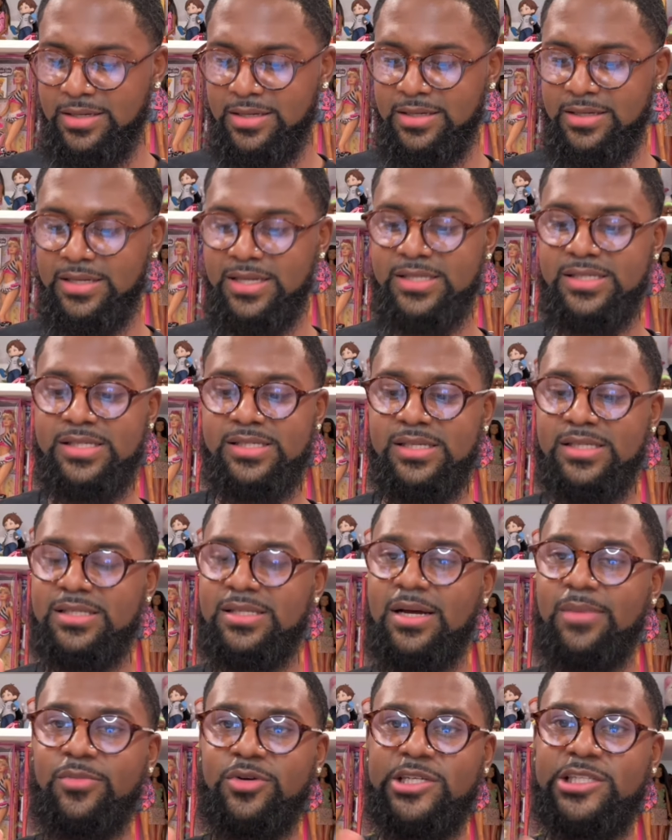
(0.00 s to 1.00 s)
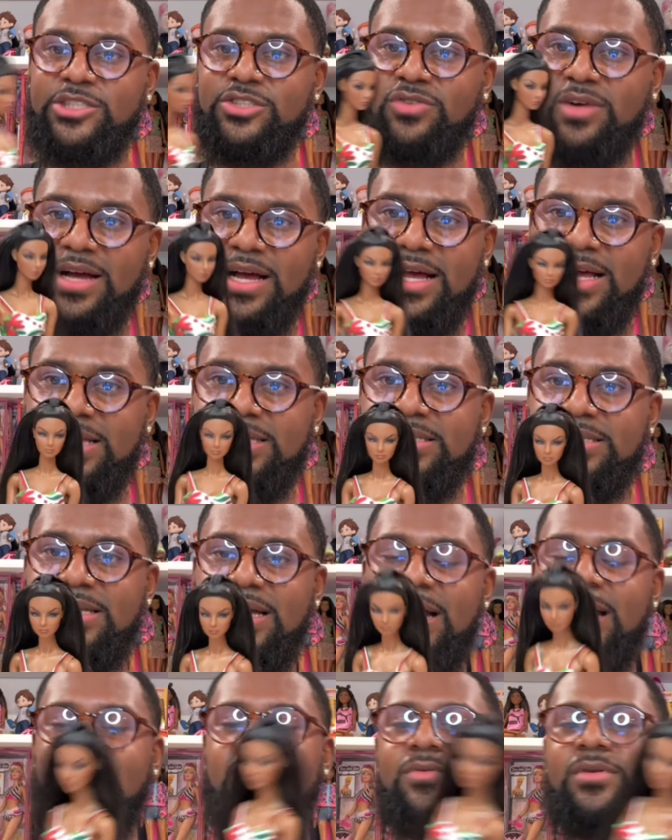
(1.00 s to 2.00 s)
This is a summery dress.
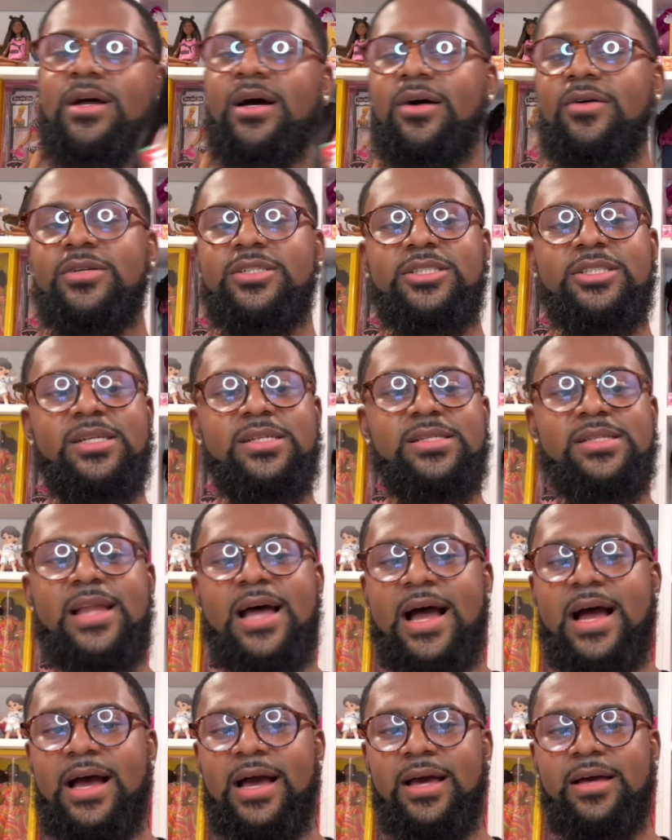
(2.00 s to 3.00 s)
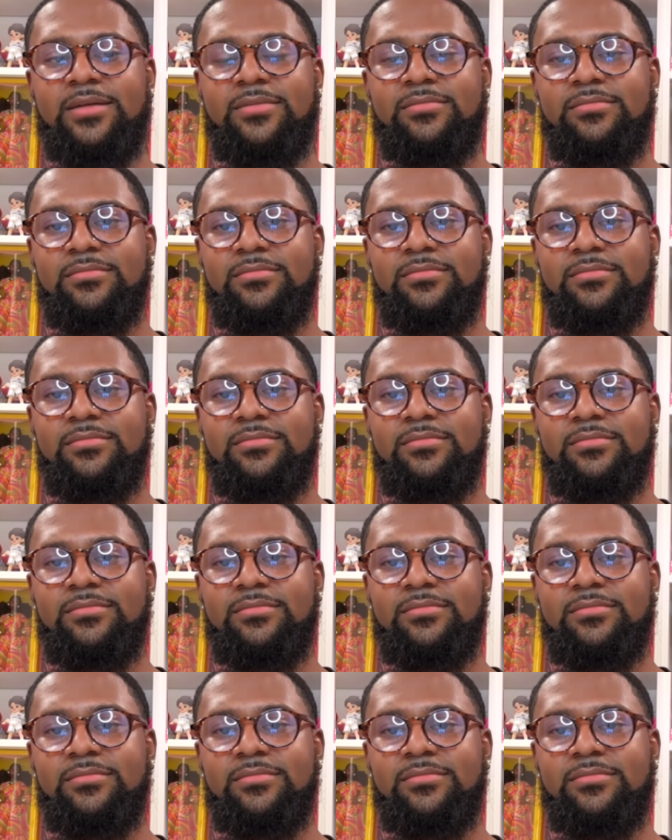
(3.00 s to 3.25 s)
I don't know. It's just not.